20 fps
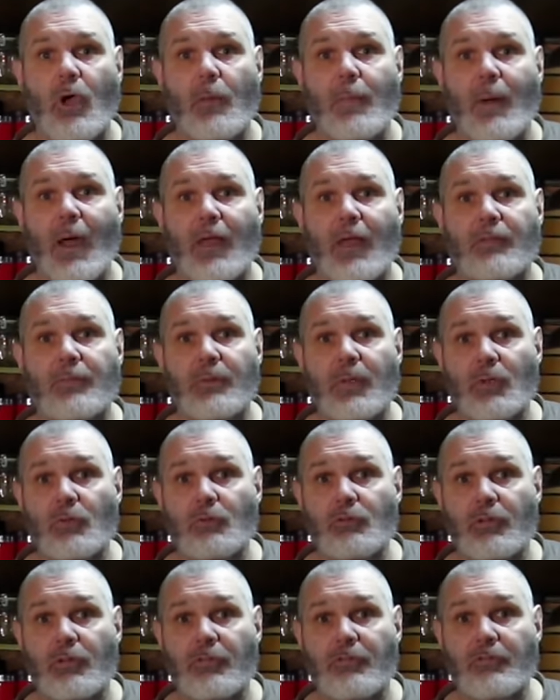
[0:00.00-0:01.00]
about three
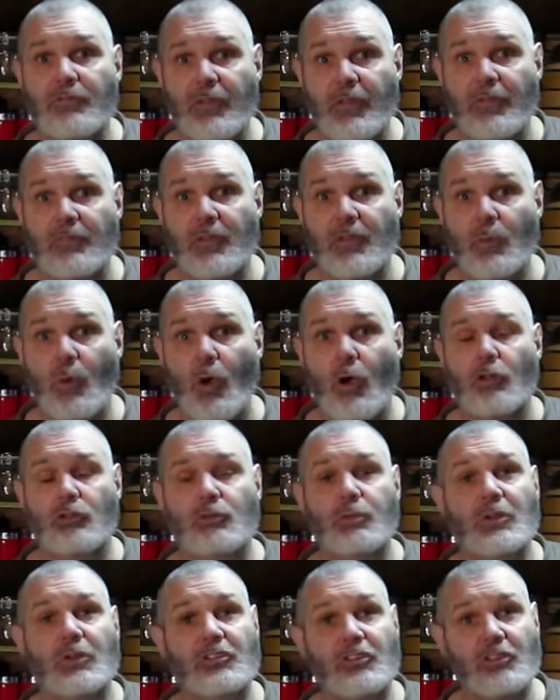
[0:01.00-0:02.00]
hundred fifty watts,
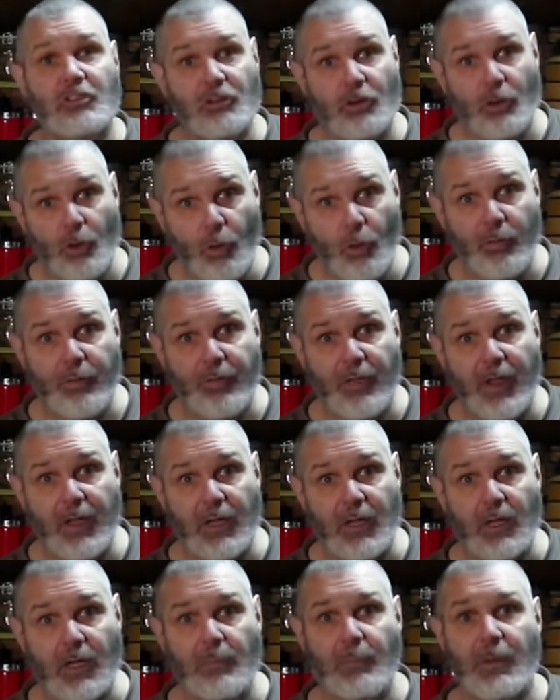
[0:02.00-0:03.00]
which is a good
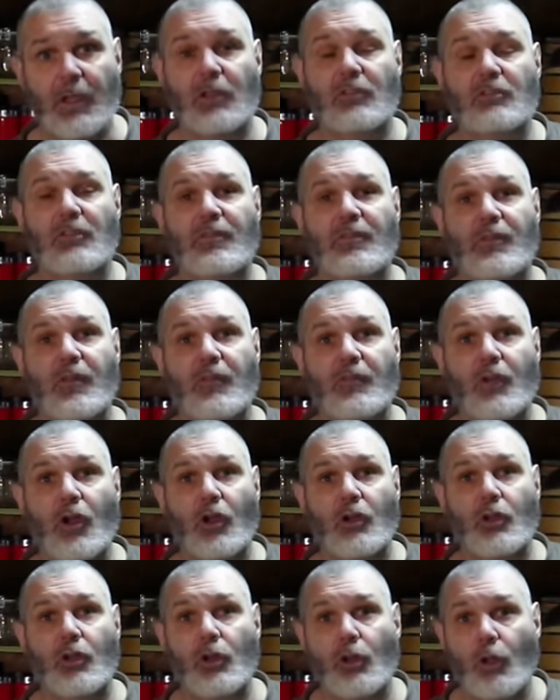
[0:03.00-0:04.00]
thing, because if you've
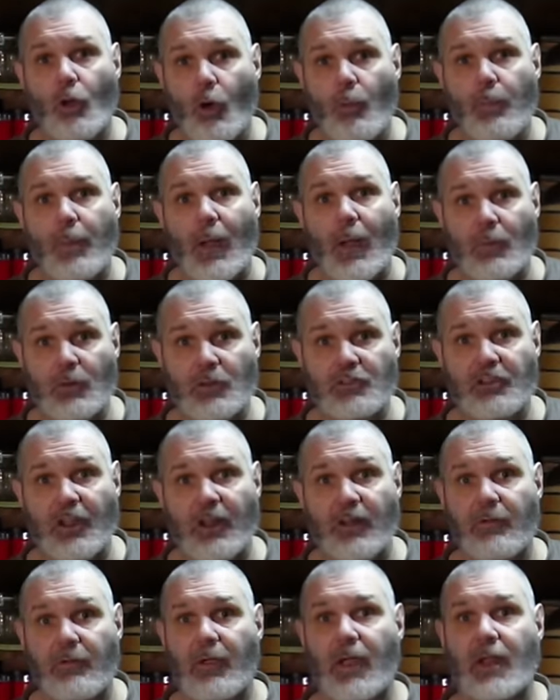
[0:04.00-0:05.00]
got a low power
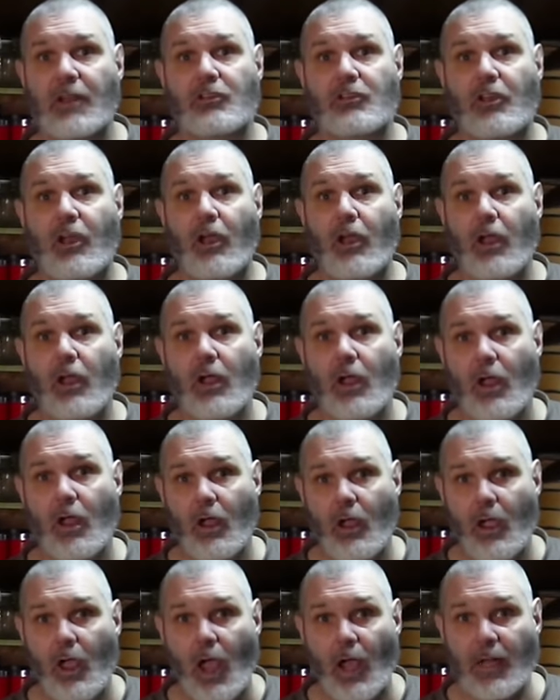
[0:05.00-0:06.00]
generator
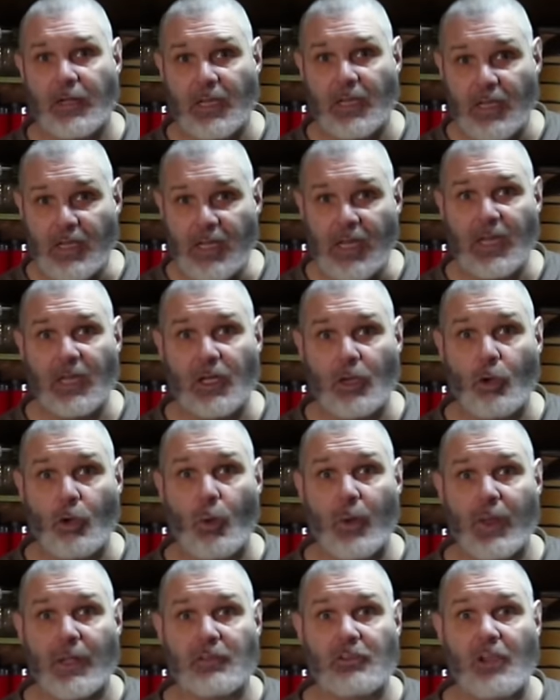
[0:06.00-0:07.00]
and you need a
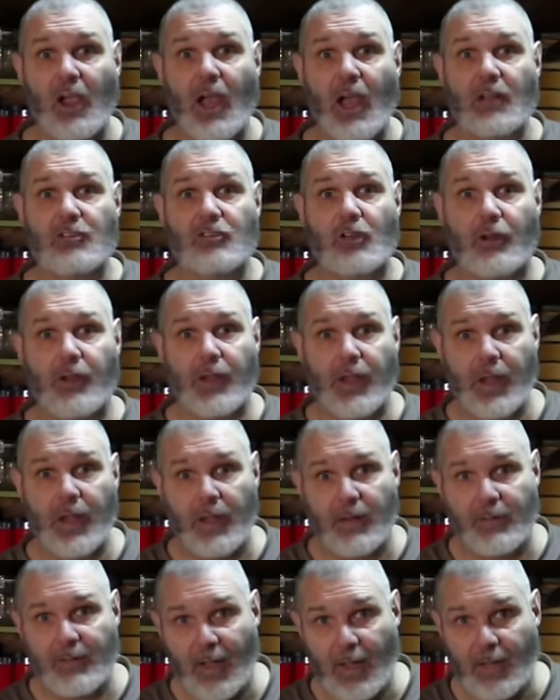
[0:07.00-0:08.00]
quick charge on it,
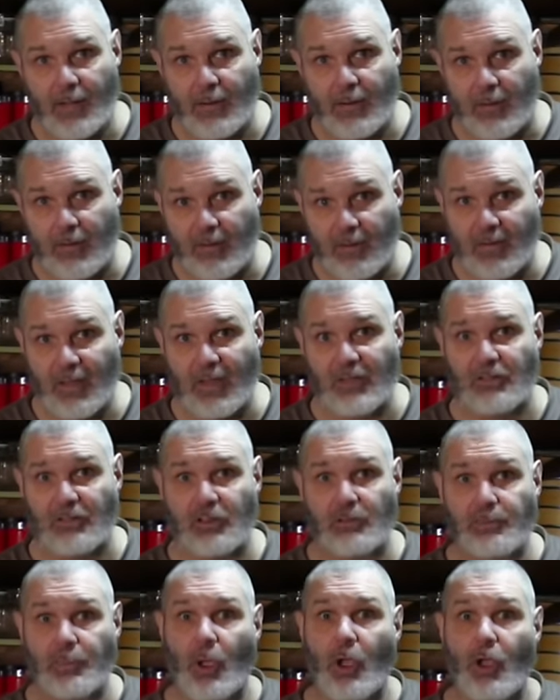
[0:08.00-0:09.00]
then this
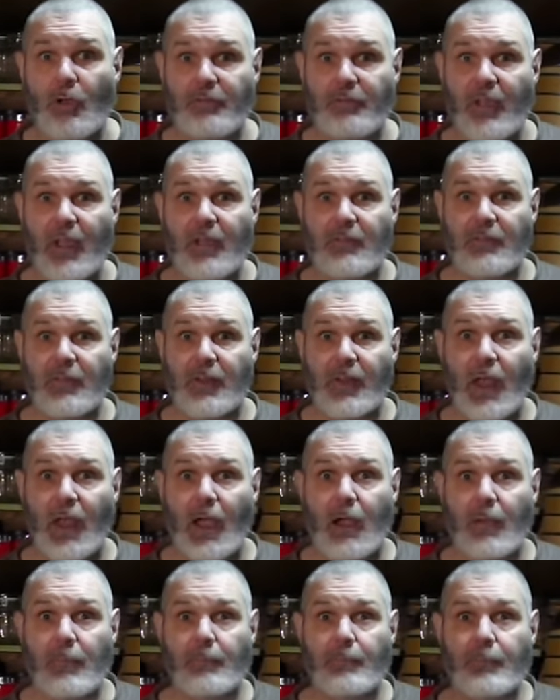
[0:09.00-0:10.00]
is perfect for
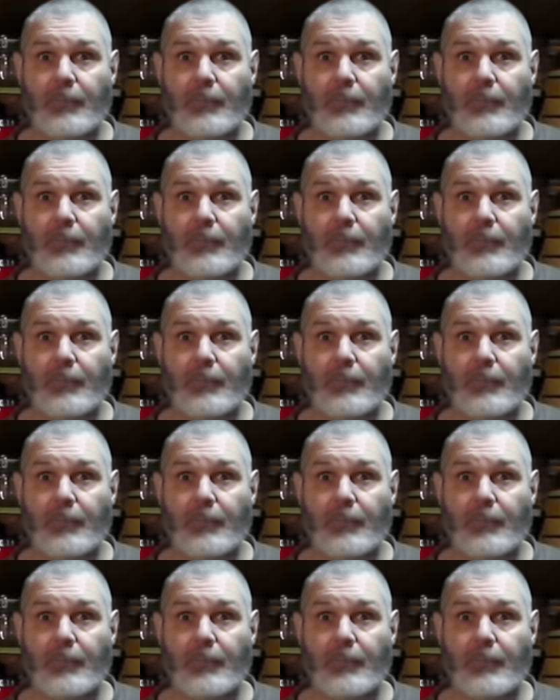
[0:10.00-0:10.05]
that.